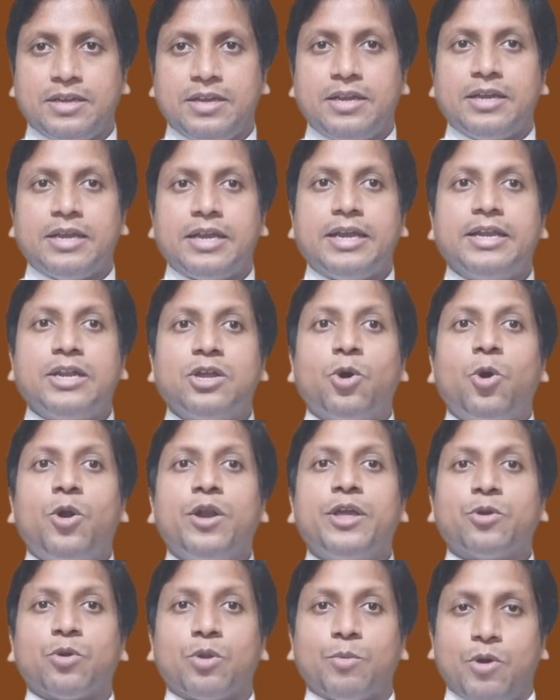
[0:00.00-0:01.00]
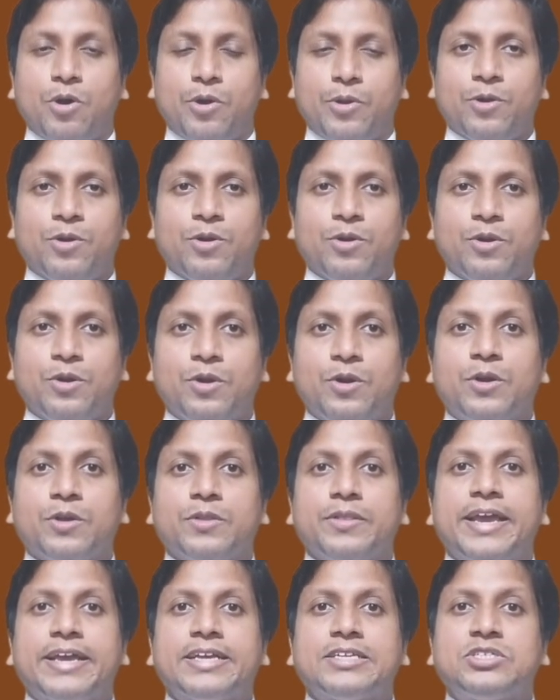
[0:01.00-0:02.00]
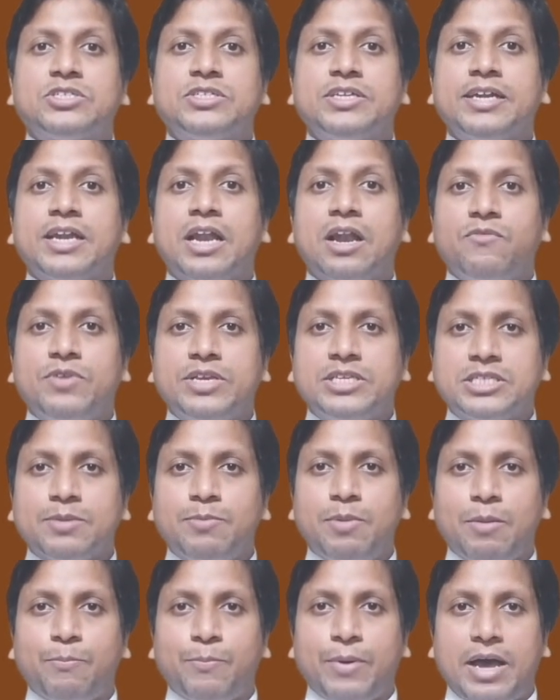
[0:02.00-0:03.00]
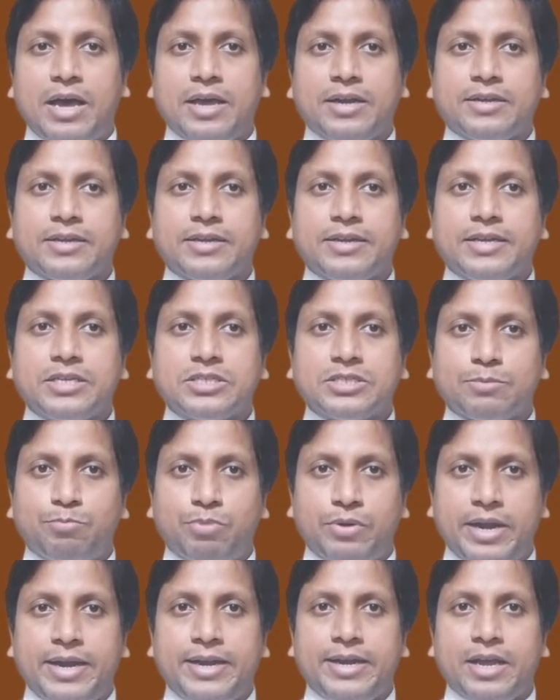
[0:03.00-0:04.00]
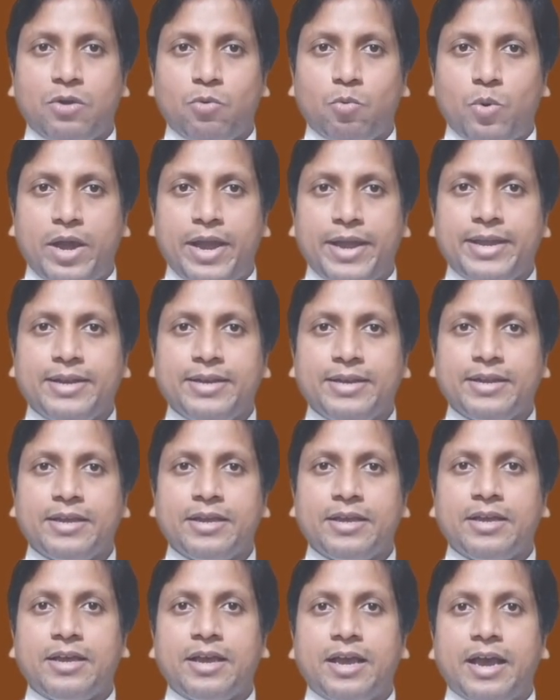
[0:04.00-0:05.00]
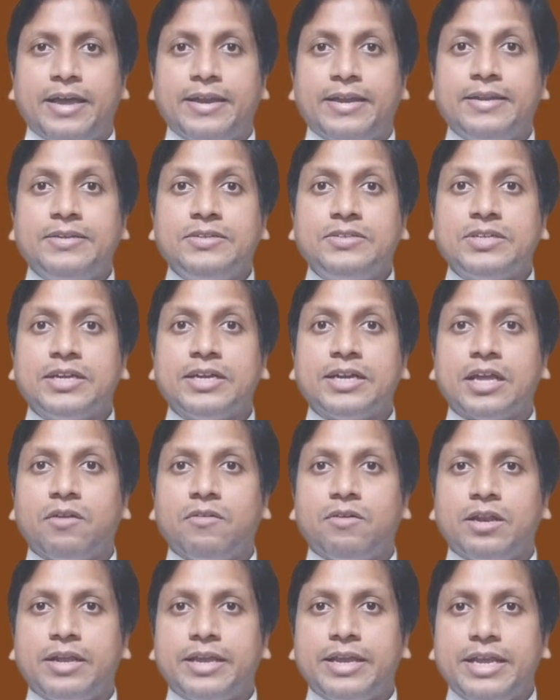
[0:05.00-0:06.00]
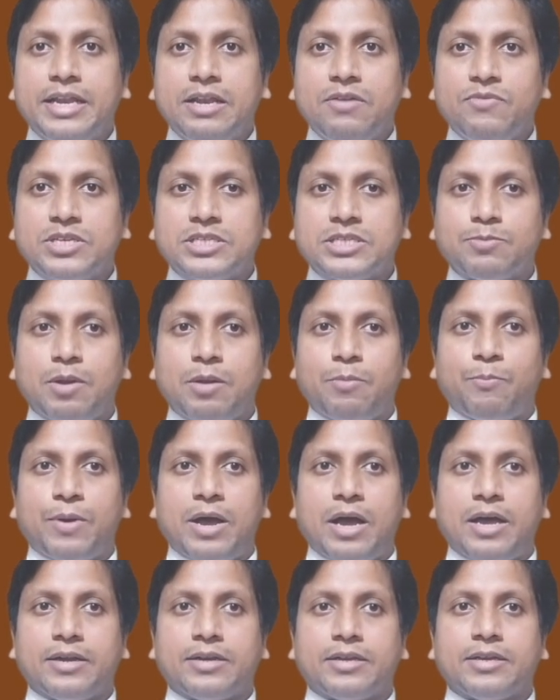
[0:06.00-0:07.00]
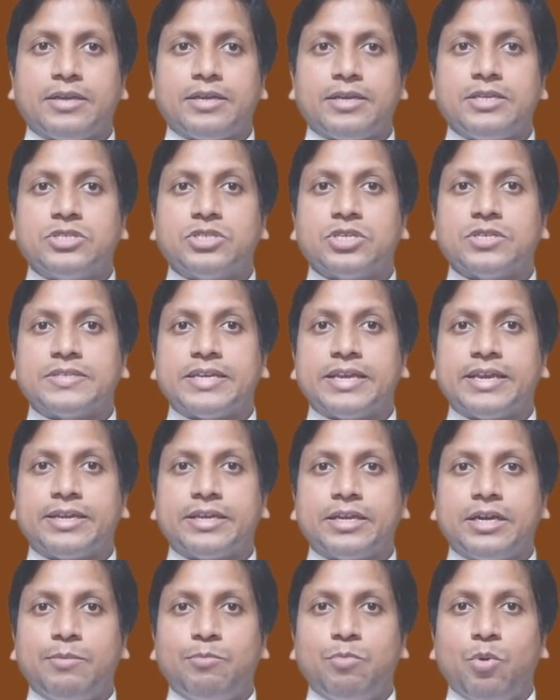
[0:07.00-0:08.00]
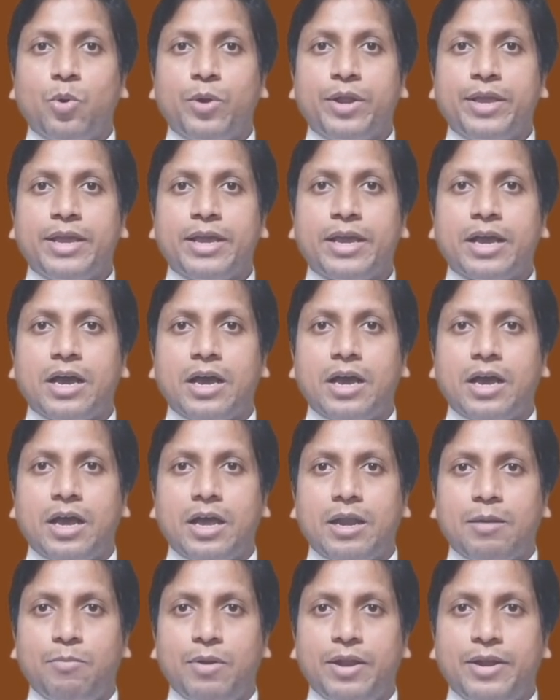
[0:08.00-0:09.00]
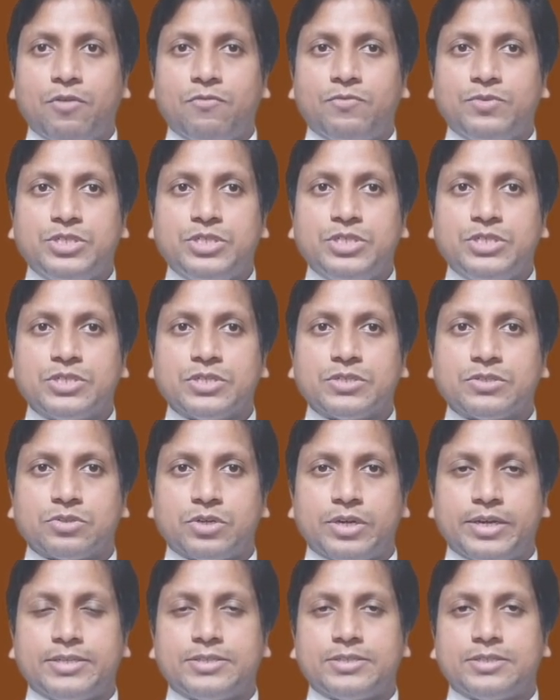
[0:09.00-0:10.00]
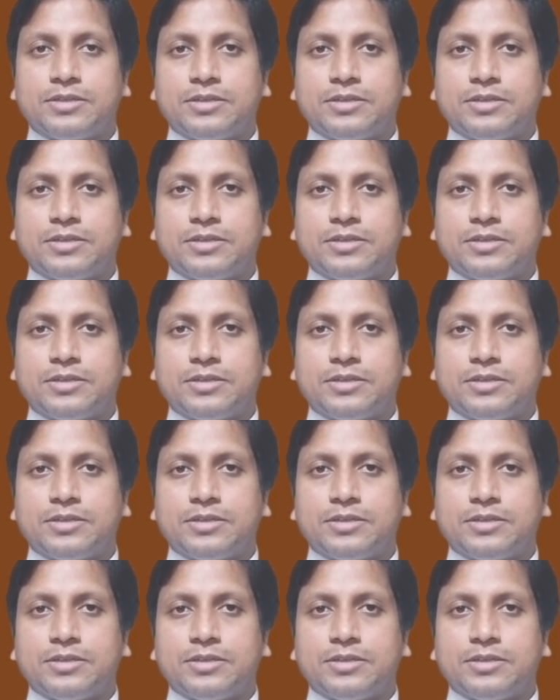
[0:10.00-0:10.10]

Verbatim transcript: In the Holy Kurbano, the external visible part is the bread and wine, and internal invisible part is the sacred body and blood of Jesus Christ.